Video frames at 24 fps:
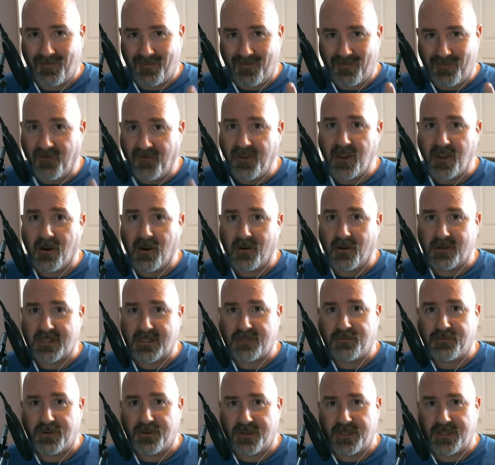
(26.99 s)
VR
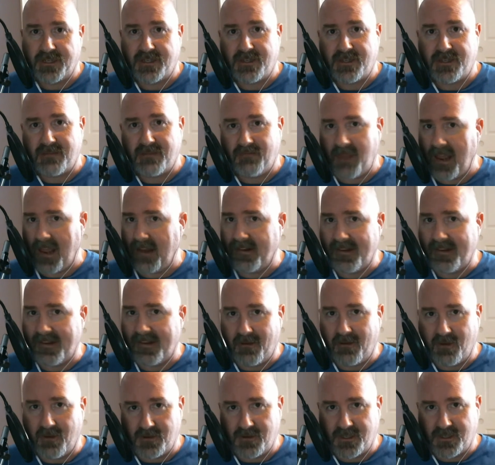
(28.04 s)
experience, hands
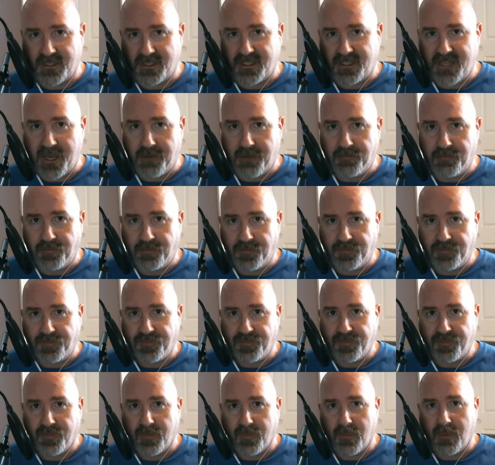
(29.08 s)
down, goes to Zen.
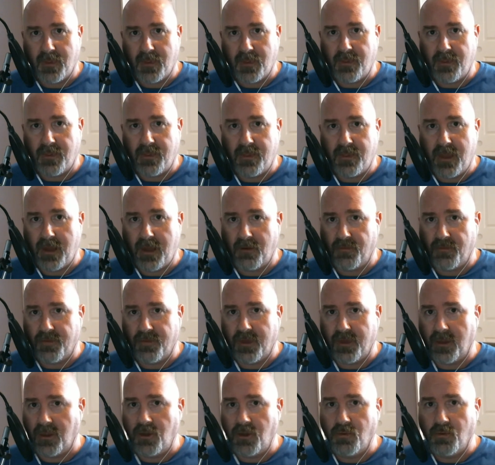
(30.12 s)
I don't
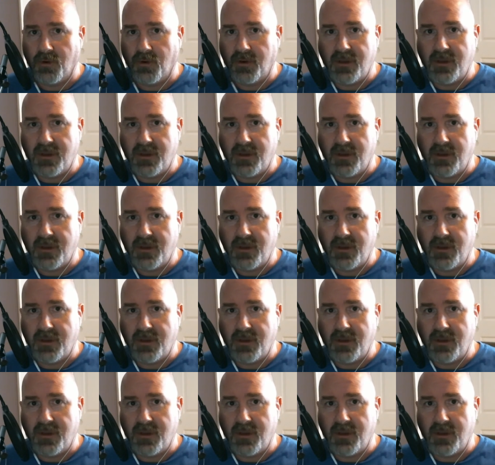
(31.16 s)
think you would